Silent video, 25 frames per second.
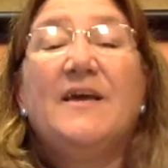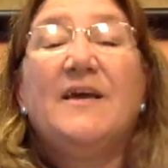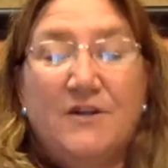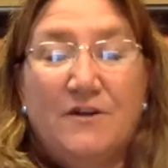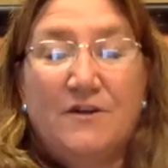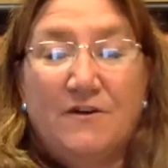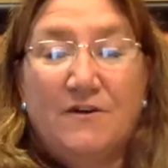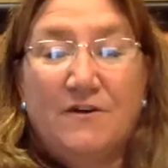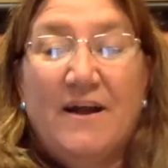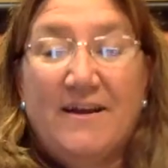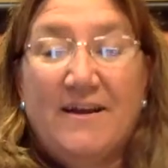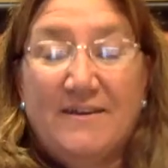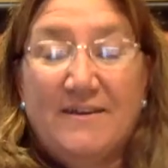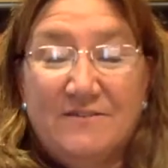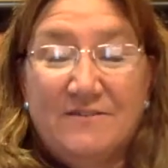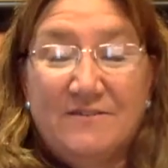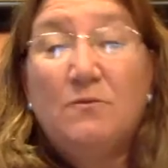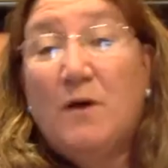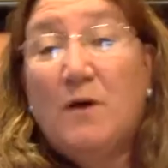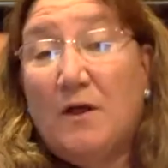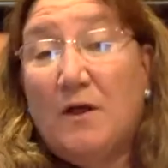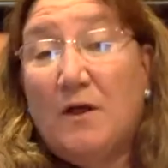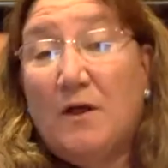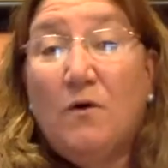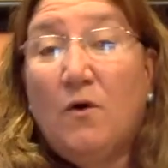Correct.
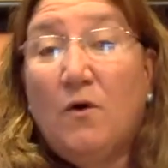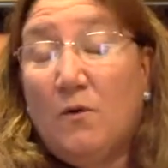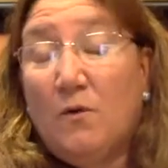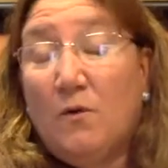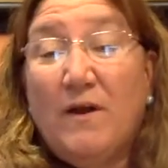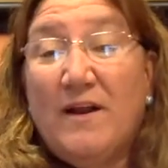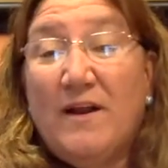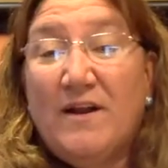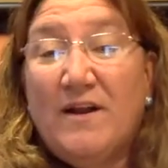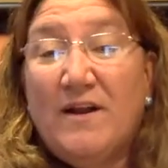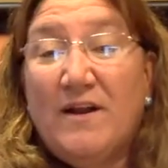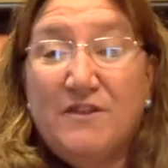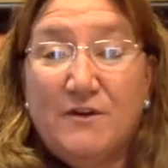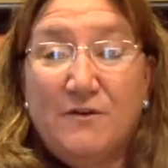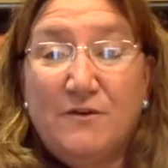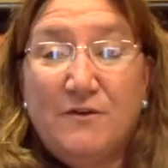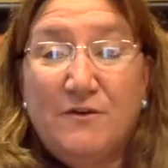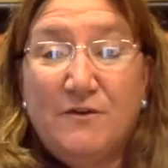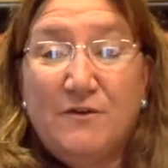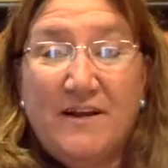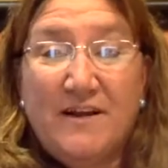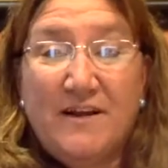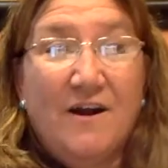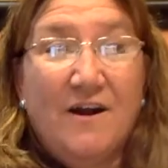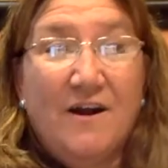Well, or whenever the
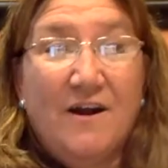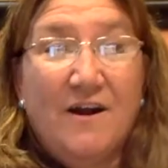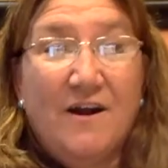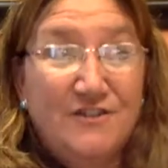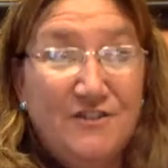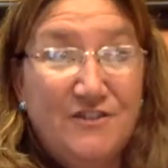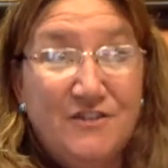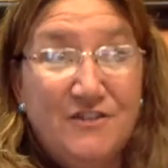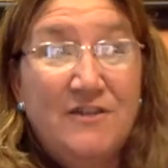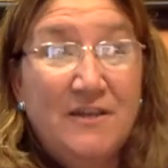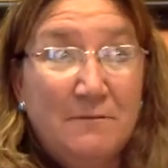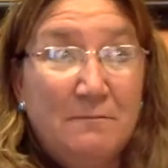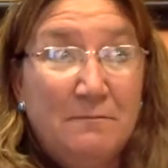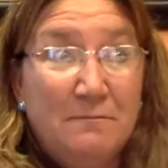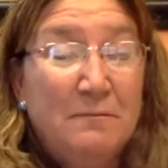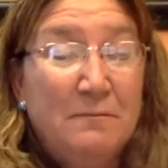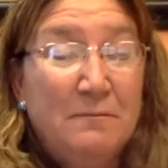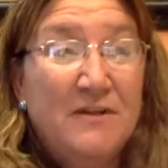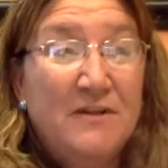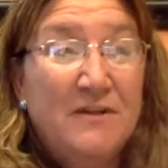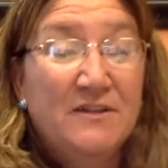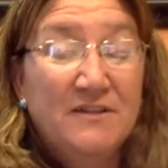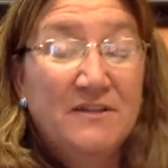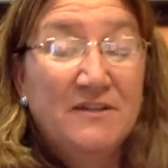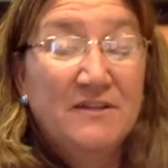credit card
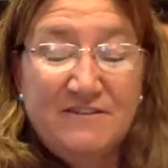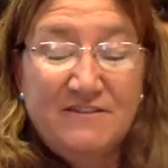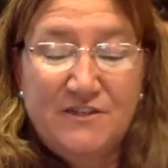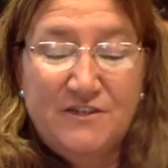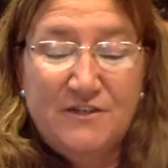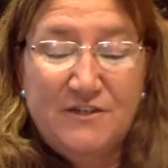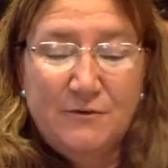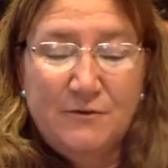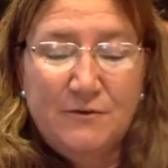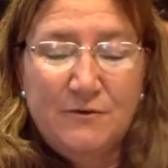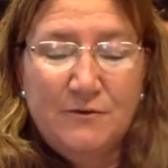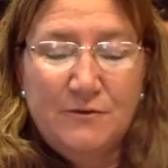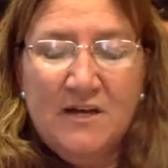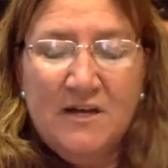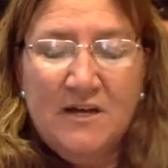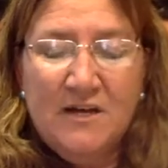bill is due.